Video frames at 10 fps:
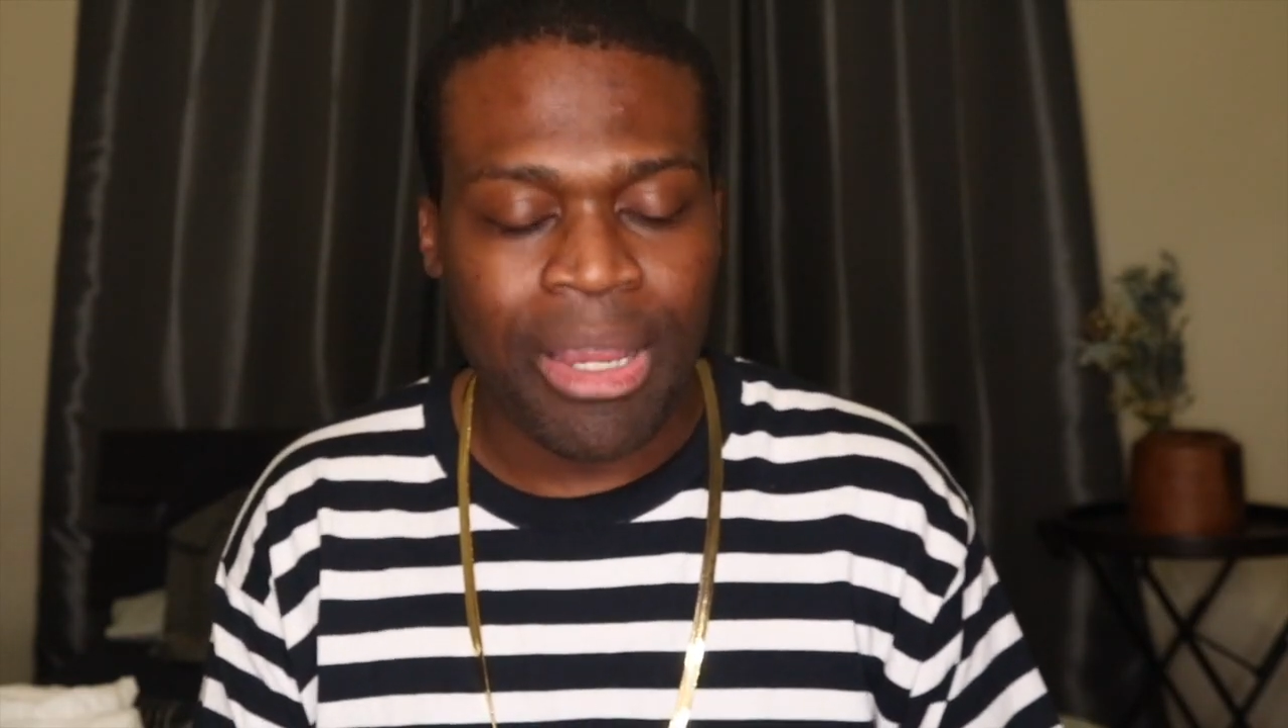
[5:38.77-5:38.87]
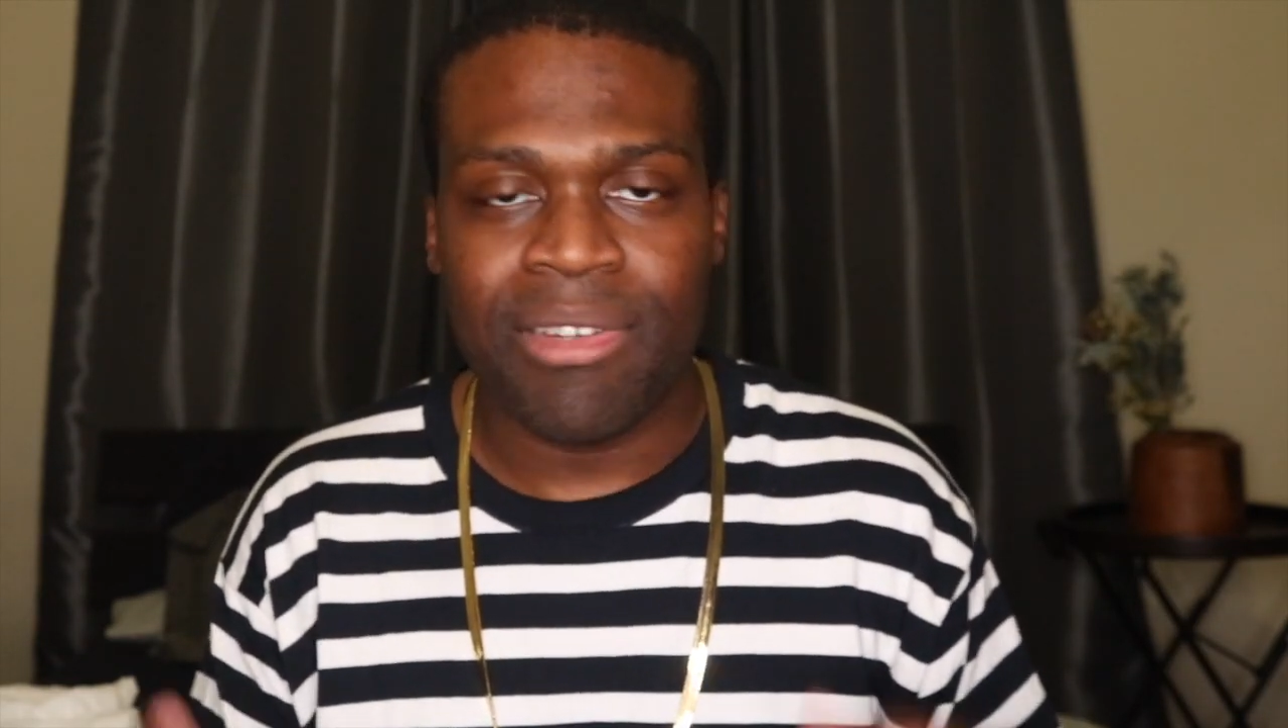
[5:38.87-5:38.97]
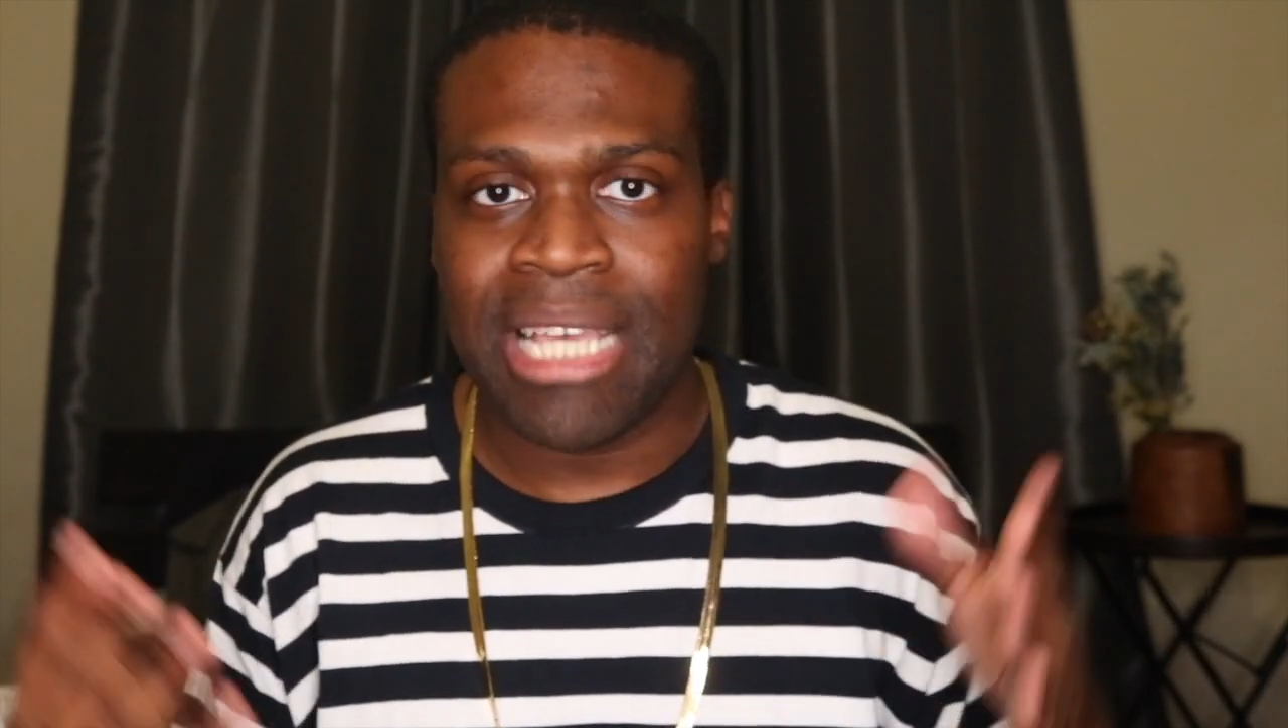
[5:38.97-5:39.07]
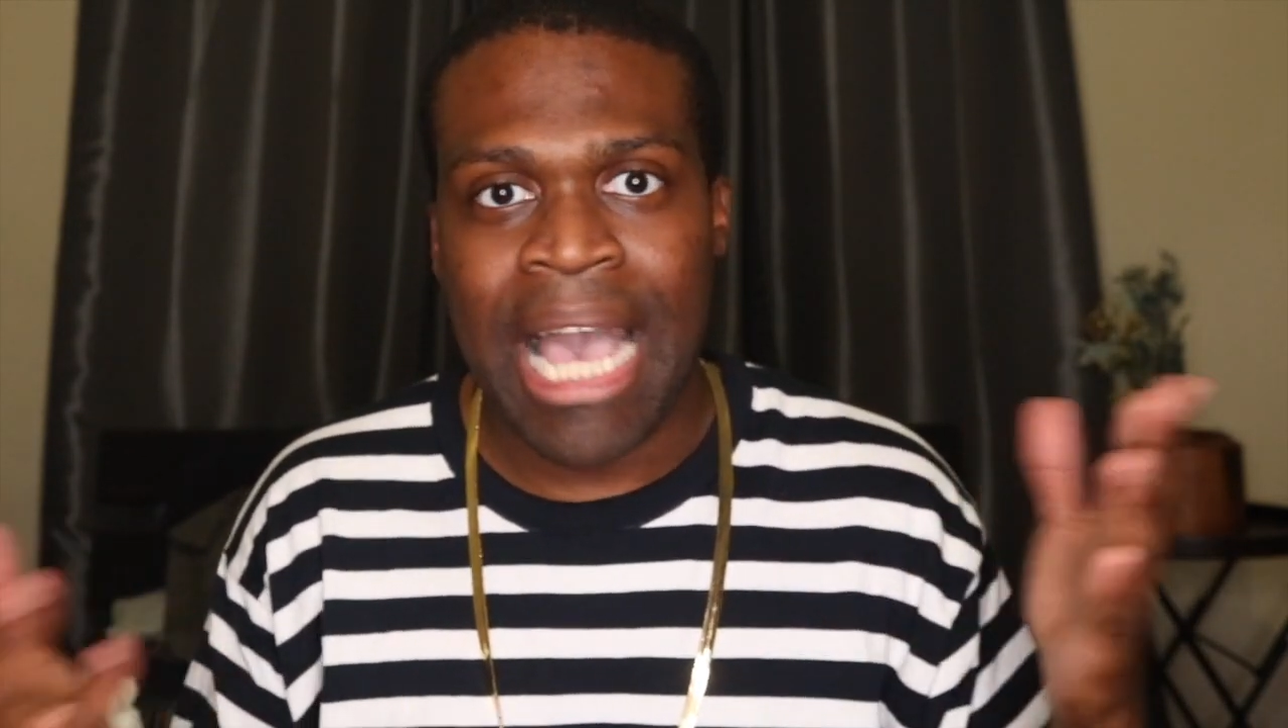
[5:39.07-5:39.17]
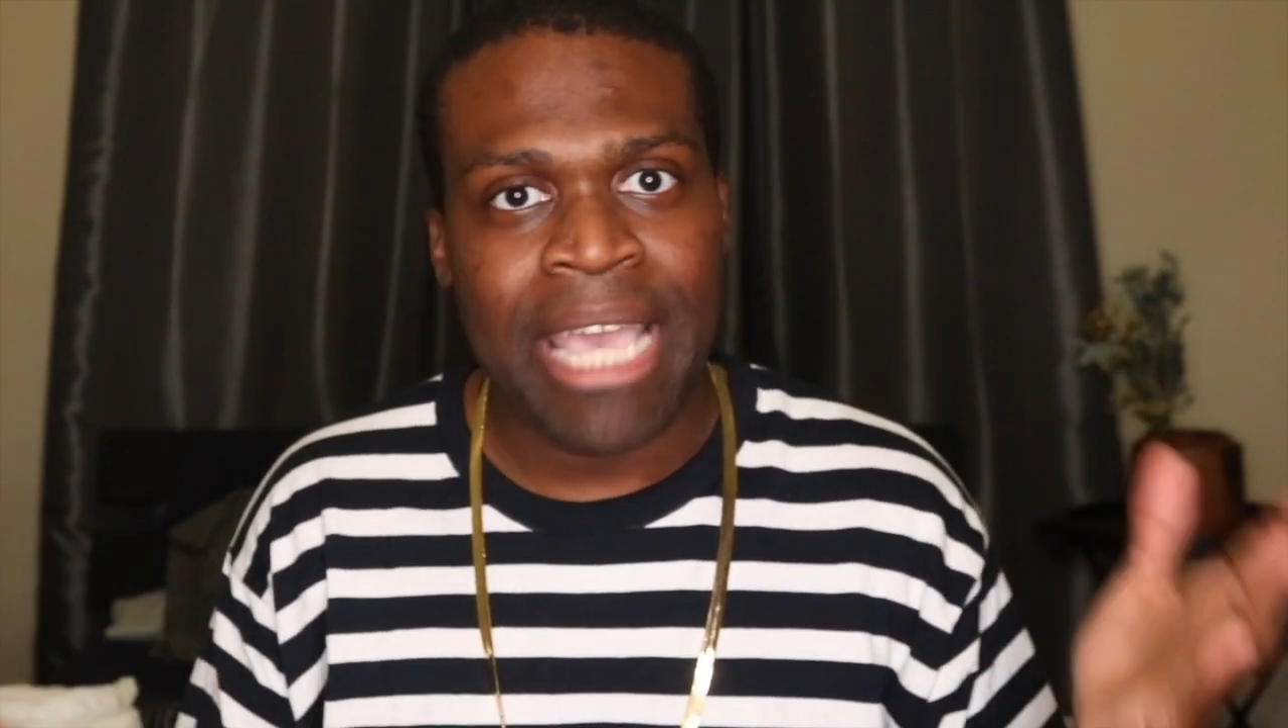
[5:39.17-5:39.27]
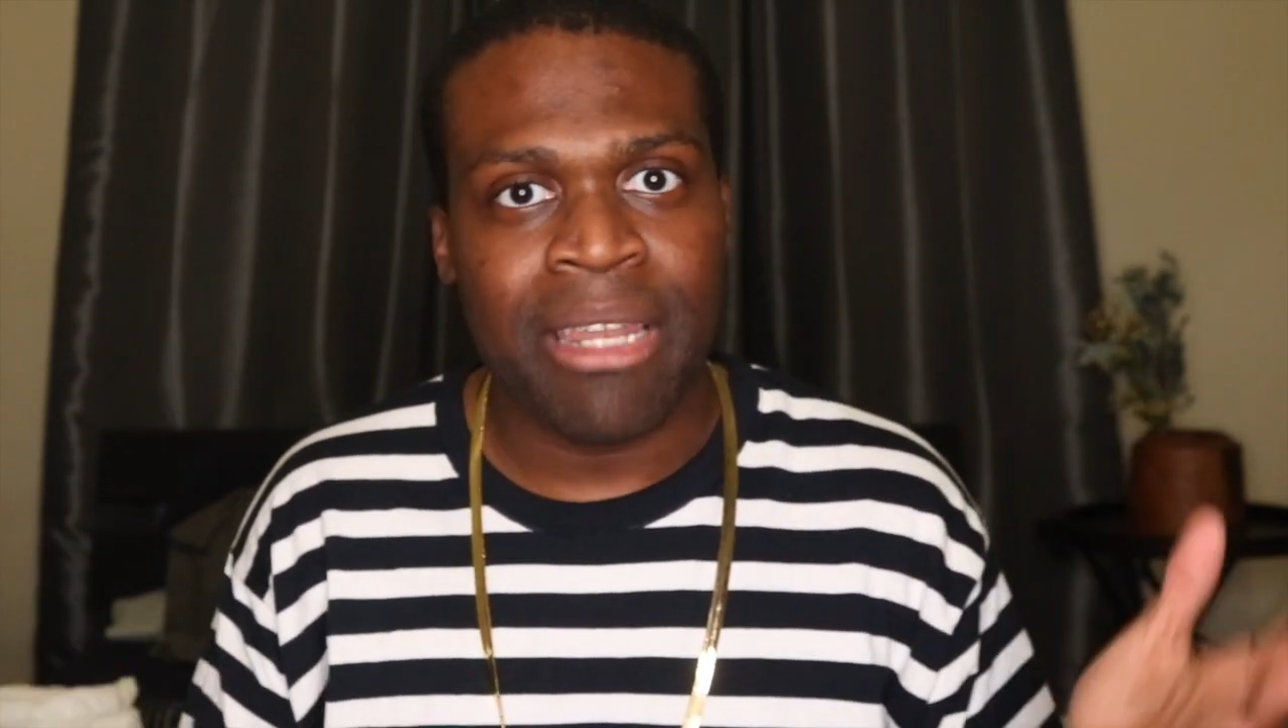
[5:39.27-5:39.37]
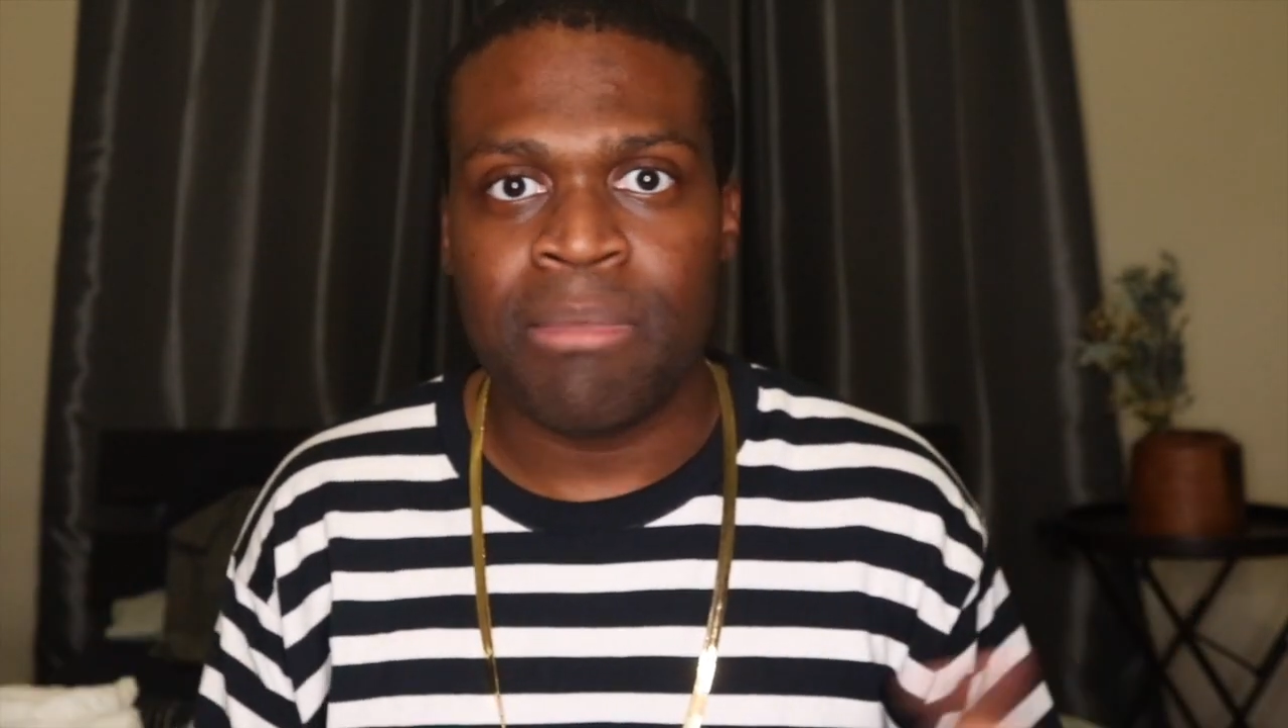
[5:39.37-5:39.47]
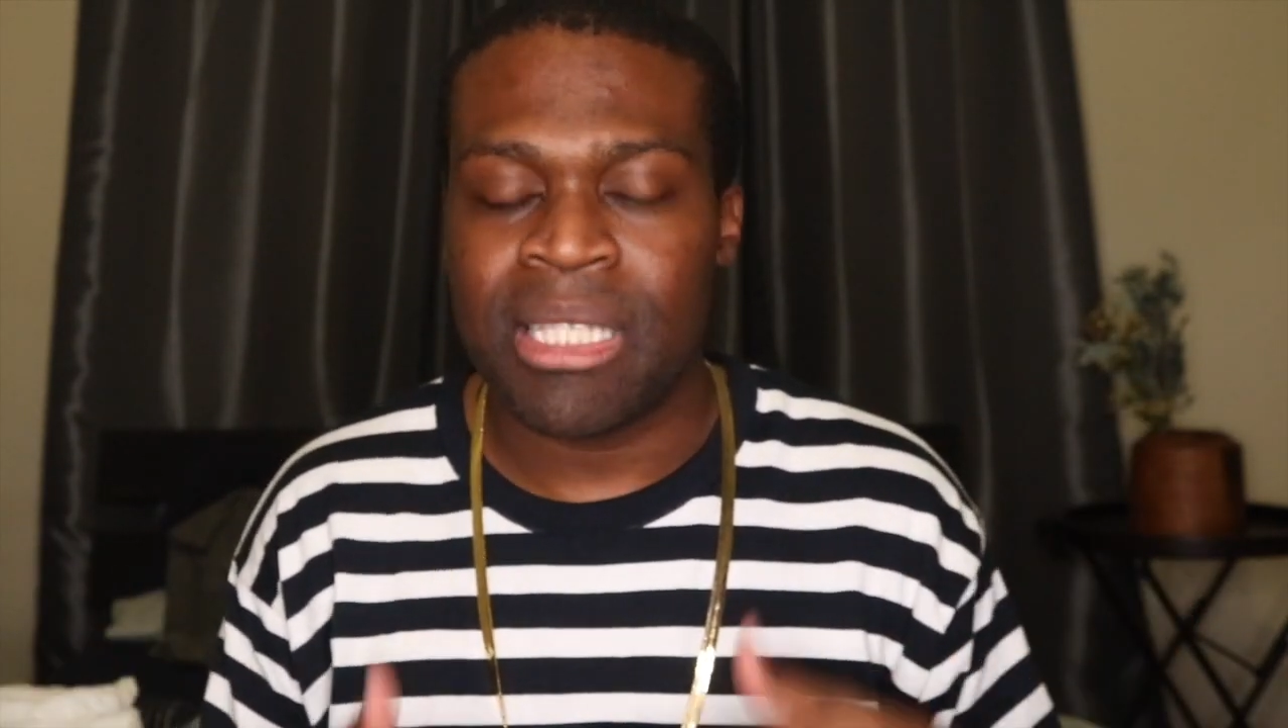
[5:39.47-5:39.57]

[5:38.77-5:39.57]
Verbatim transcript: everyday items,